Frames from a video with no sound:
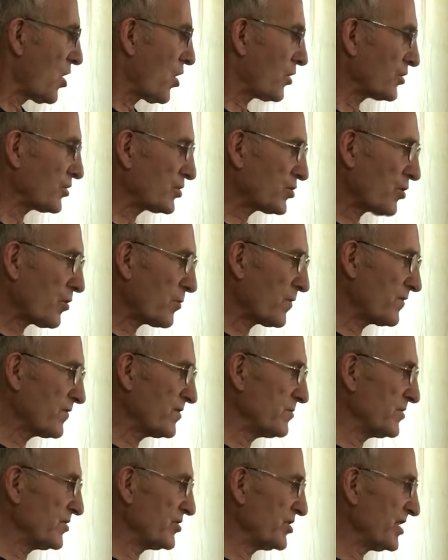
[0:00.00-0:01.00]
On top of
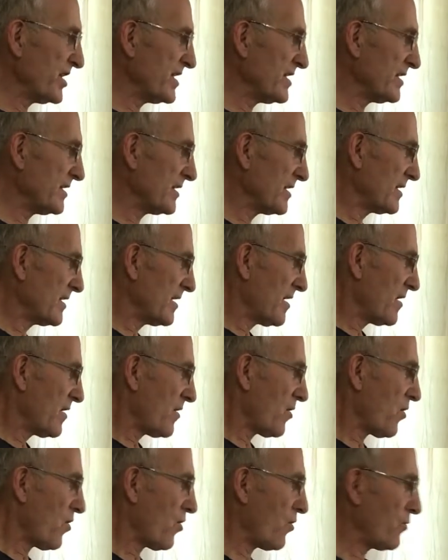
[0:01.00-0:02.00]
the machine,
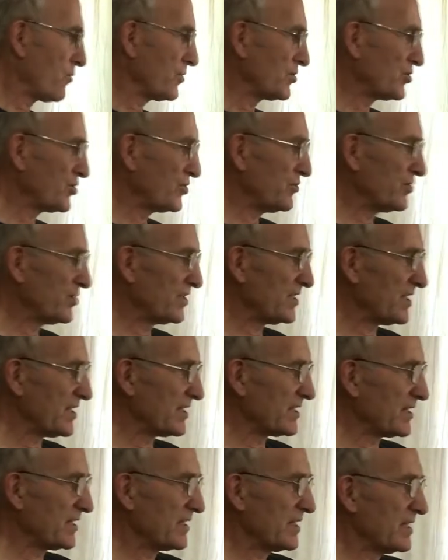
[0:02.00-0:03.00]
always should
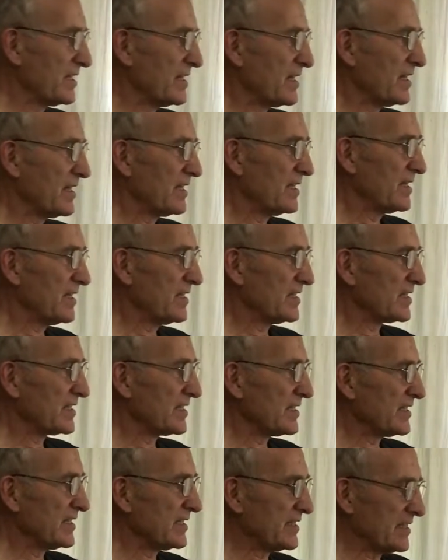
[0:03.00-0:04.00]
sit this
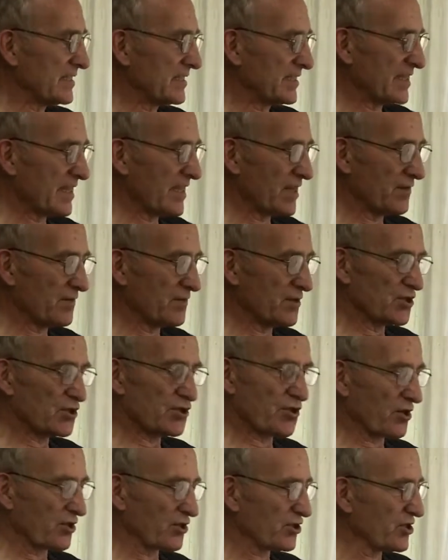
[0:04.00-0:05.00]
set of
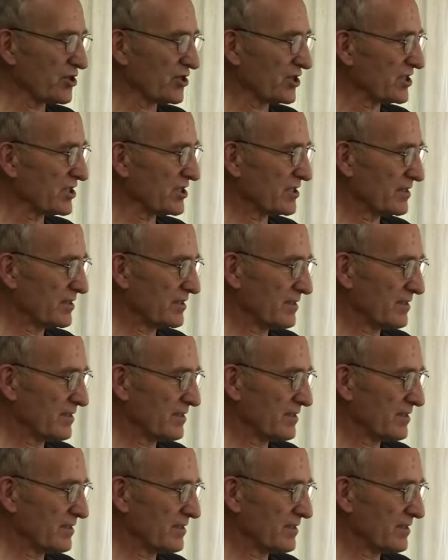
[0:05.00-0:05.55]
instructions.